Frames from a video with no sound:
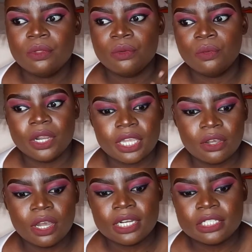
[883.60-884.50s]

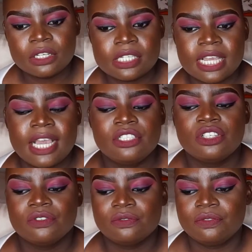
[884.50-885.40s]
working on it, because I had to
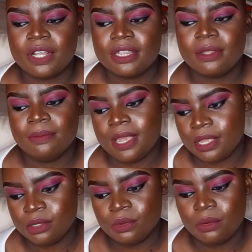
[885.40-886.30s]
confront them
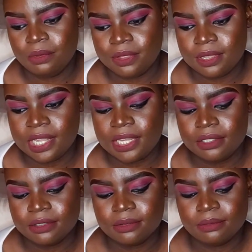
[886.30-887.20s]
as well with like
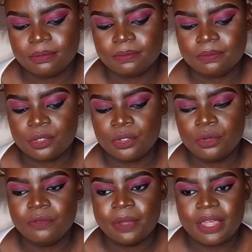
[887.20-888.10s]

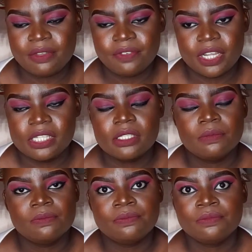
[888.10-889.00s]
2 of my other friends,
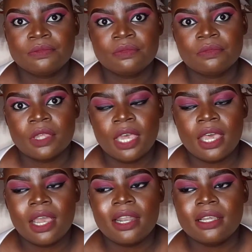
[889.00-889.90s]

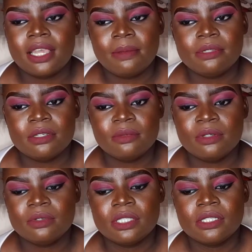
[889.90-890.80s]
and it came to me
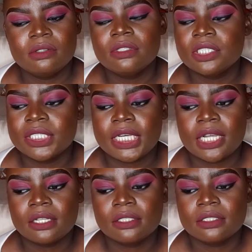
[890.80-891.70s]
with, yo,
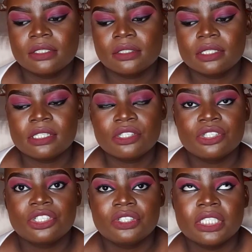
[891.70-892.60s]
child, this
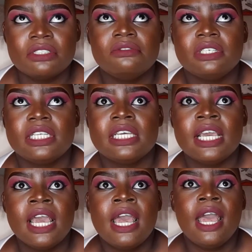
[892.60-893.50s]
insecurity really
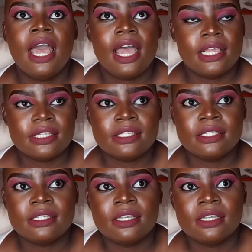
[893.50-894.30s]
has